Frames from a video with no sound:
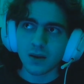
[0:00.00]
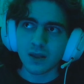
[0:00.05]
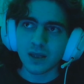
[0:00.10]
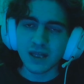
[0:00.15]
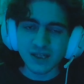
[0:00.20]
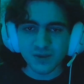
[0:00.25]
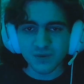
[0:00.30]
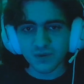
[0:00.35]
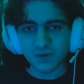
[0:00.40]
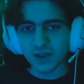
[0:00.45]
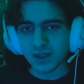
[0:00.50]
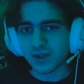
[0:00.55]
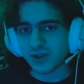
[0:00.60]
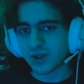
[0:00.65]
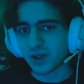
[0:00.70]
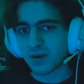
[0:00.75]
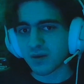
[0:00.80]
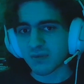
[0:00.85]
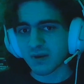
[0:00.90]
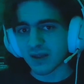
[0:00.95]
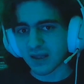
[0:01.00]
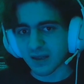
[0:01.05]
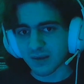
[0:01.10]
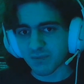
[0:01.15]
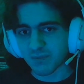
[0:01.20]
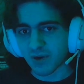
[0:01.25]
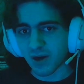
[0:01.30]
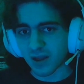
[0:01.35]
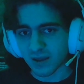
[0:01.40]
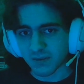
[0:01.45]
this would legitimately
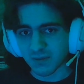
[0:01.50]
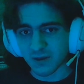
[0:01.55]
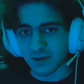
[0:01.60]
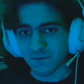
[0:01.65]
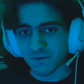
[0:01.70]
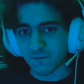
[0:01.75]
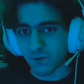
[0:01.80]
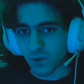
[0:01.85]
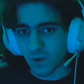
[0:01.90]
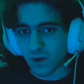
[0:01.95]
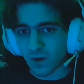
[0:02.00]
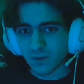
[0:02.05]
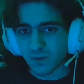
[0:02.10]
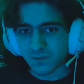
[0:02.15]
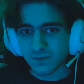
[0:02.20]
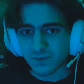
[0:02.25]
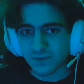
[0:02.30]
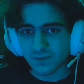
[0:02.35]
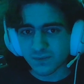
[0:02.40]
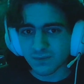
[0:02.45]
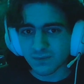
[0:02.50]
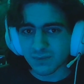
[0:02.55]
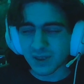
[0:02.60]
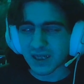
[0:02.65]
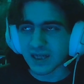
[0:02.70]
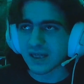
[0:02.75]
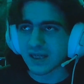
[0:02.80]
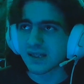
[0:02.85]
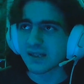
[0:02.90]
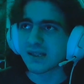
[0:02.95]
probably be a 4.
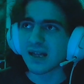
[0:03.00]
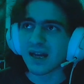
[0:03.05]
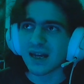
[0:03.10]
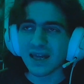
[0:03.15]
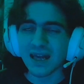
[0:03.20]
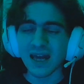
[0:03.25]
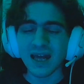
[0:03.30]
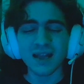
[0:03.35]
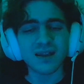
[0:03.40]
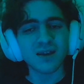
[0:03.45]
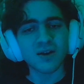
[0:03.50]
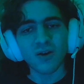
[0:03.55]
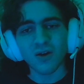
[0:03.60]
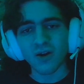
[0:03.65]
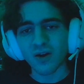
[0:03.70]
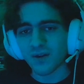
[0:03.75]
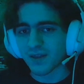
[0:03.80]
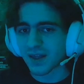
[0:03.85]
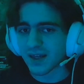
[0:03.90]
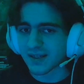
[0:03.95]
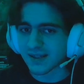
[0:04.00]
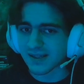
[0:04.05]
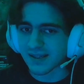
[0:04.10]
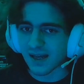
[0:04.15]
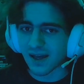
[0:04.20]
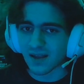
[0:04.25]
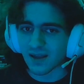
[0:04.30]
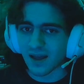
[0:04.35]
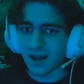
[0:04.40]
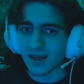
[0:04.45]
Because again, there are things
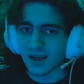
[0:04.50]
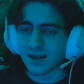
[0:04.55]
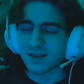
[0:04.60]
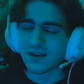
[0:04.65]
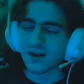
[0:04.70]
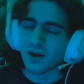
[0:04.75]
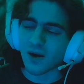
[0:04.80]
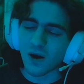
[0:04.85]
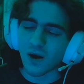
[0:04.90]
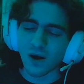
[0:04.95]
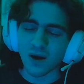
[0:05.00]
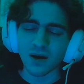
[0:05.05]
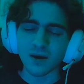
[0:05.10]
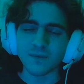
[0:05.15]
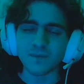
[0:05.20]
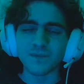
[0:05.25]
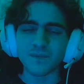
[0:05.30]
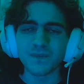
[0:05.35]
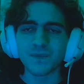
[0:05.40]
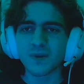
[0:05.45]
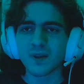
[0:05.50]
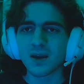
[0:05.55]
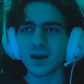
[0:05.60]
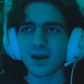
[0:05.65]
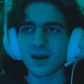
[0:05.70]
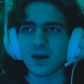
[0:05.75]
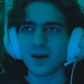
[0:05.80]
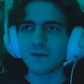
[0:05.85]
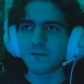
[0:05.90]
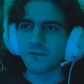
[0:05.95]
that I like. There are
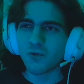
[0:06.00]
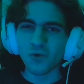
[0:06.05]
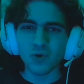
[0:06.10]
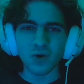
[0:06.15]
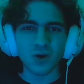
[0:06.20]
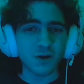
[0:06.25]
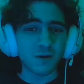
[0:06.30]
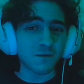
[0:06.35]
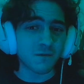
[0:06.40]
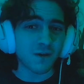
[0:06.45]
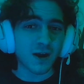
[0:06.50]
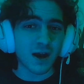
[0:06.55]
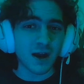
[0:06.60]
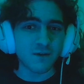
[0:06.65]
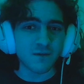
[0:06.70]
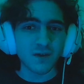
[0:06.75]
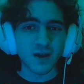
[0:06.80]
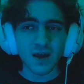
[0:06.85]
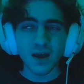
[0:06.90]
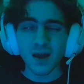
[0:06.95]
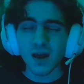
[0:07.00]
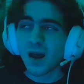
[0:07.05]
a 4 or a 5.